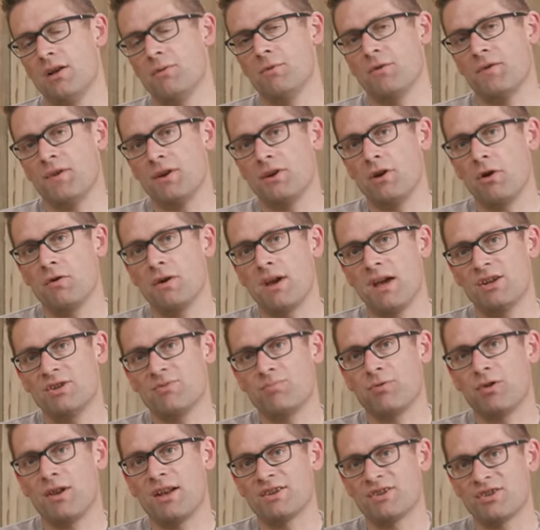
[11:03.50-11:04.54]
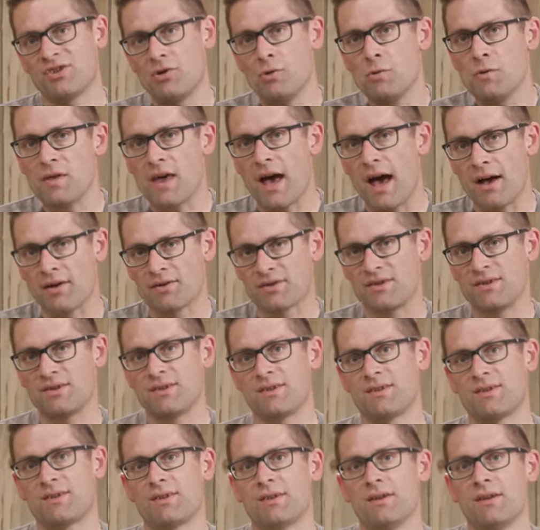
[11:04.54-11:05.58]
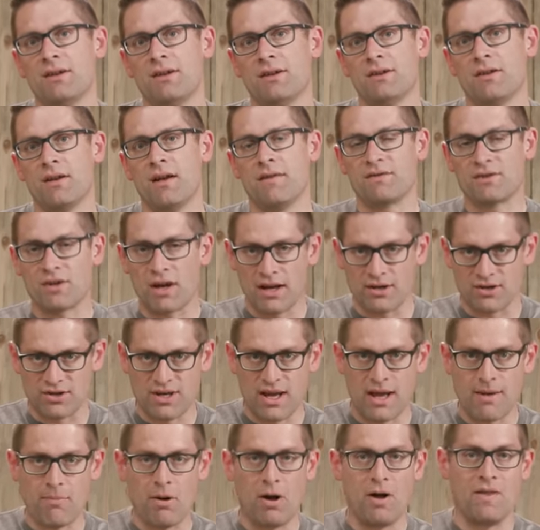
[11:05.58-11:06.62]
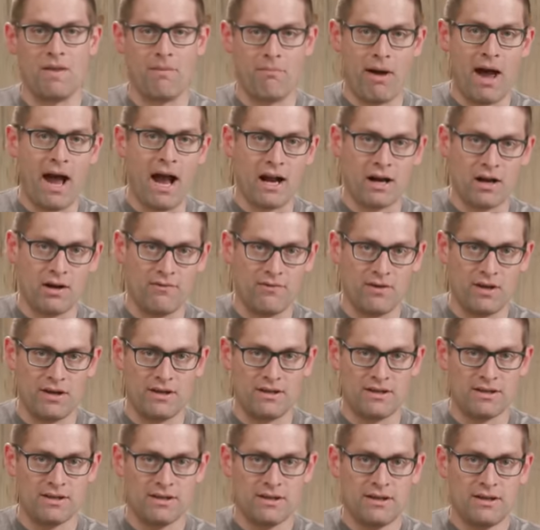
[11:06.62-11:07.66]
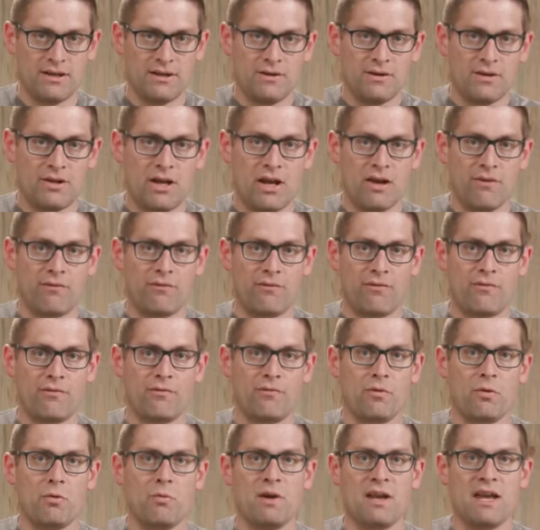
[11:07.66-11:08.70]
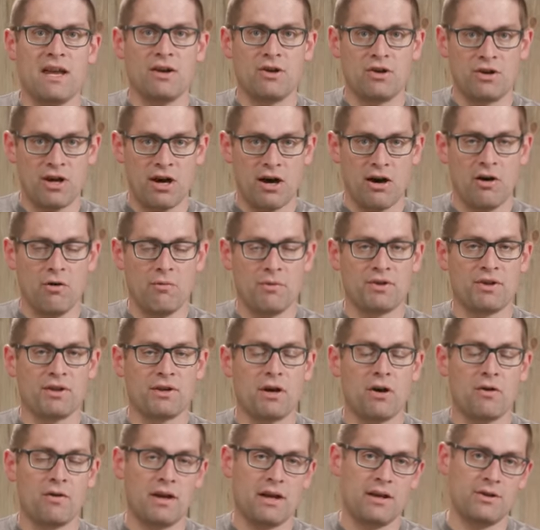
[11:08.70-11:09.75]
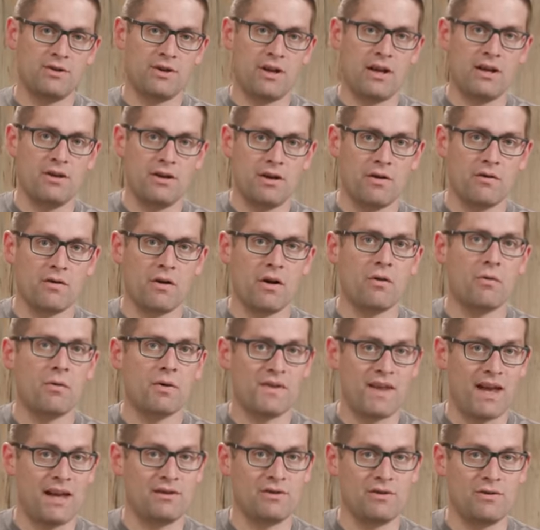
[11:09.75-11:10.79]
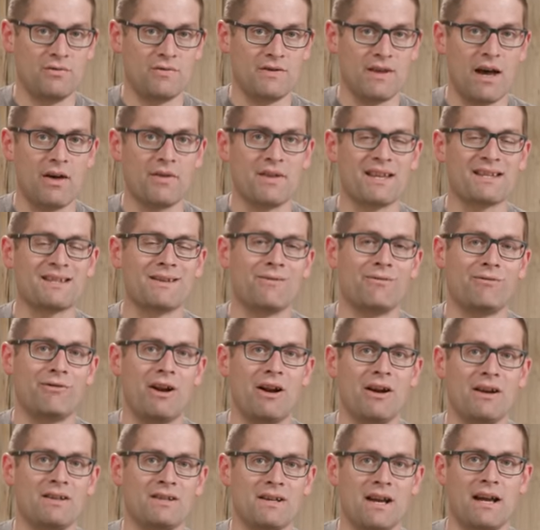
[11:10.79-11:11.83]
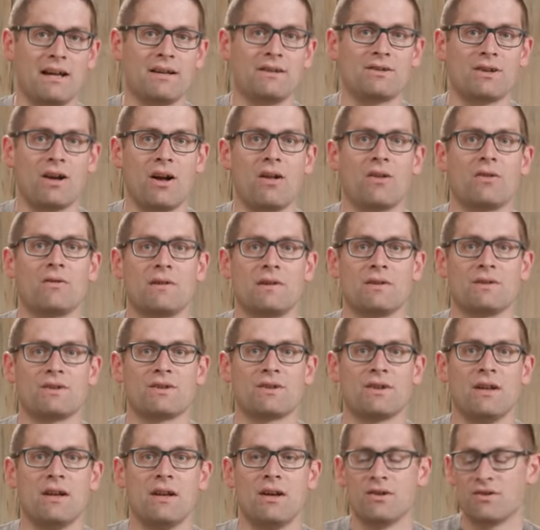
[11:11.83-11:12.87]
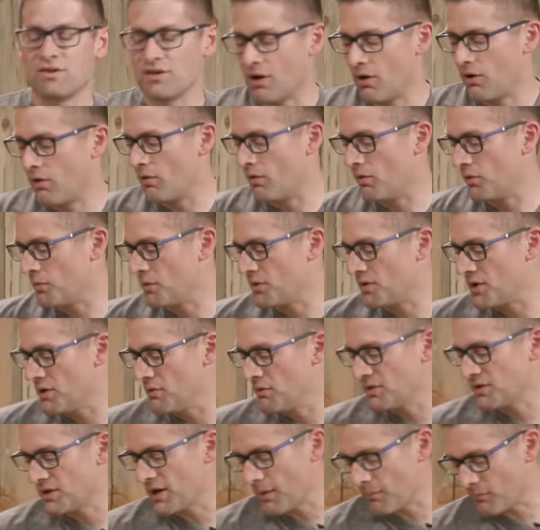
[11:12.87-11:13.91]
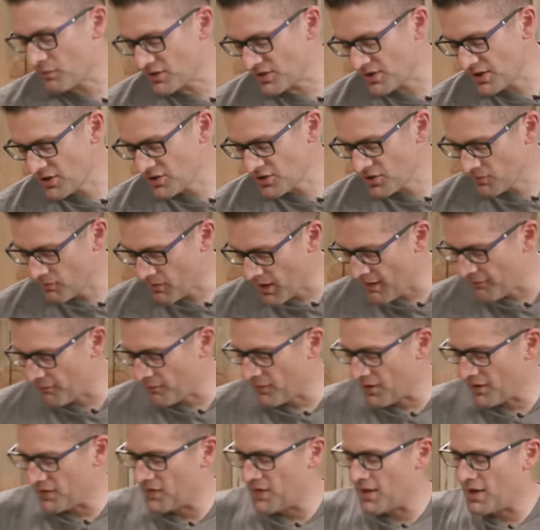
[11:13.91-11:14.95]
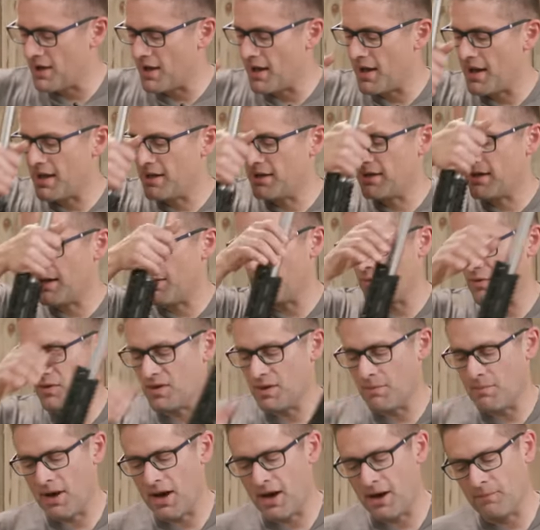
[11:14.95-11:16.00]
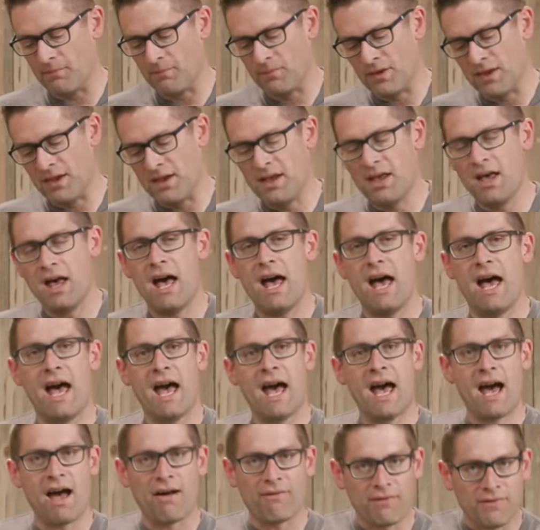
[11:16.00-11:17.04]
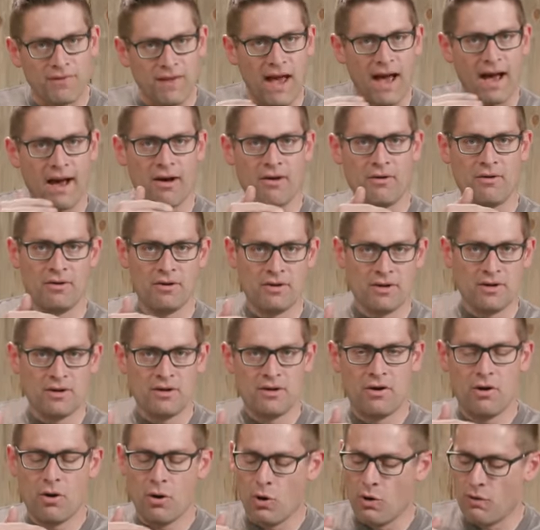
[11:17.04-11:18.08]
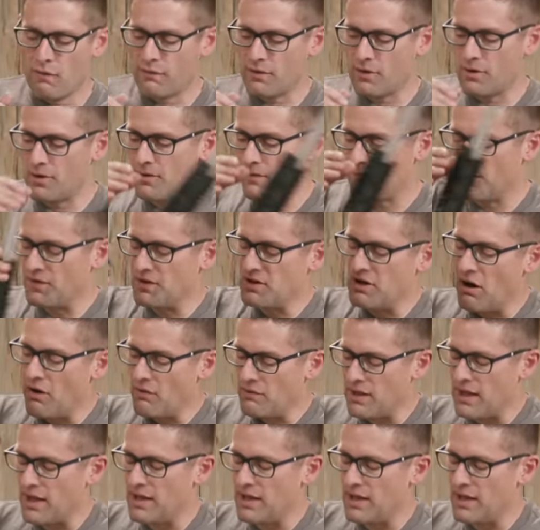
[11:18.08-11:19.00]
and with the go gauge plus 0.002 of Scotch tape on the back of it, if we get go with the go gauge and no go with that 0.002. That's a very tight tolerance to hold. With the Uintah Precision rifle, I think I ended up with about a 0.5 thou over the go